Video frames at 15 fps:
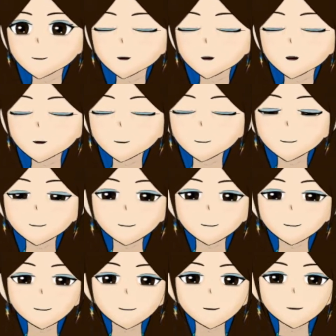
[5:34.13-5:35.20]
Slide
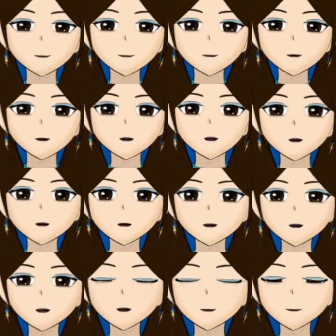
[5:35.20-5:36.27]
to the left.
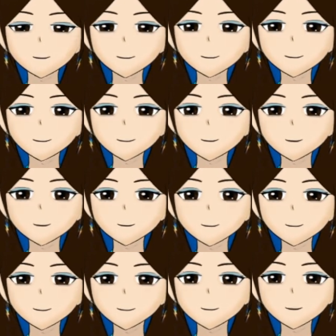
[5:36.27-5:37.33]
Slide to the
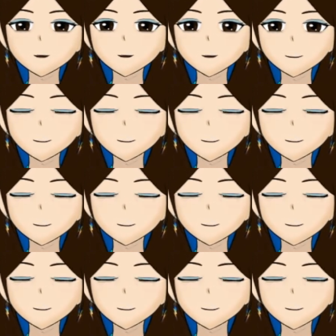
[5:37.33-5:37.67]
right.